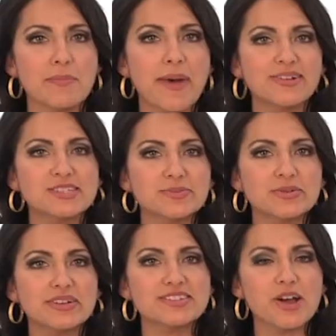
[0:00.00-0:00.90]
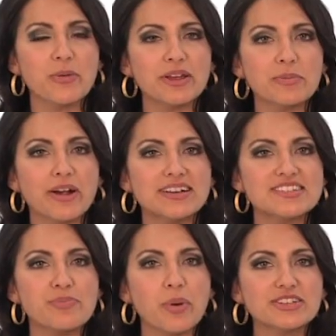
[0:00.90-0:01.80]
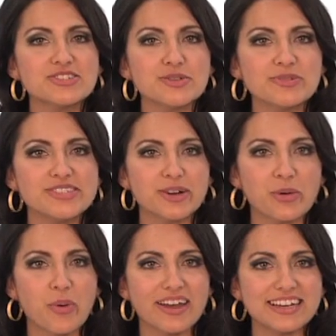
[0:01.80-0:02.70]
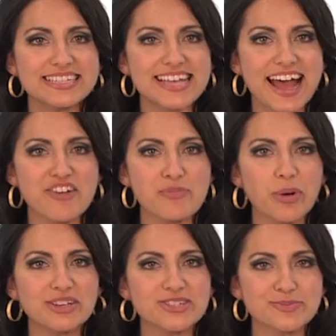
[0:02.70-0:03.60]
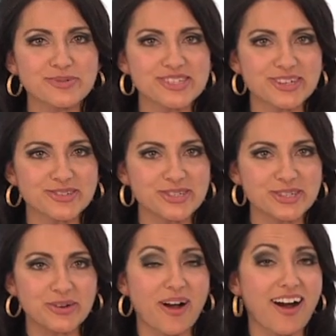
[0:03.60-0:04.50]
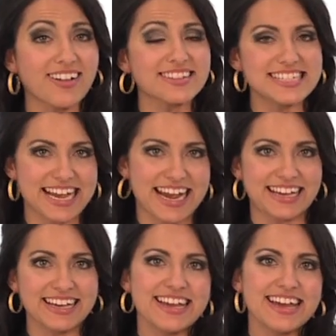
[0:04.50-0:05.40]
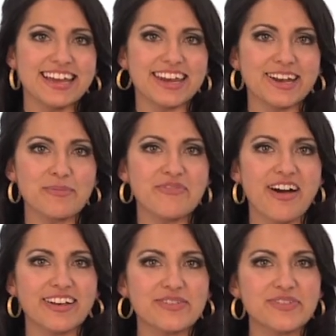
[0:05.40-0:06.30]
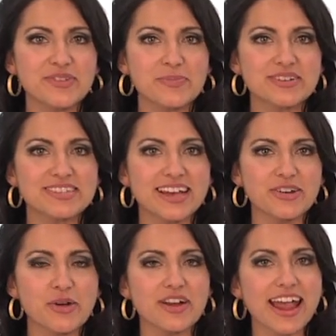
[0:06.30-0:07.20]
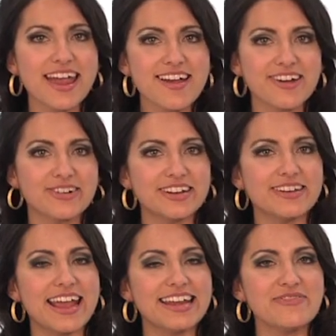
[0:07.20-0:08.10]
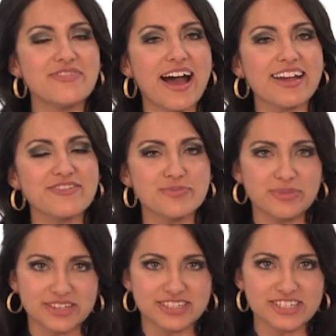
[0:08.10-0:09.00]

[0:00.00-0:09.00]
it bounced between its opening price of 0.0001 and its high of 0.0002 all day. It ended up falling 50% on over 885 million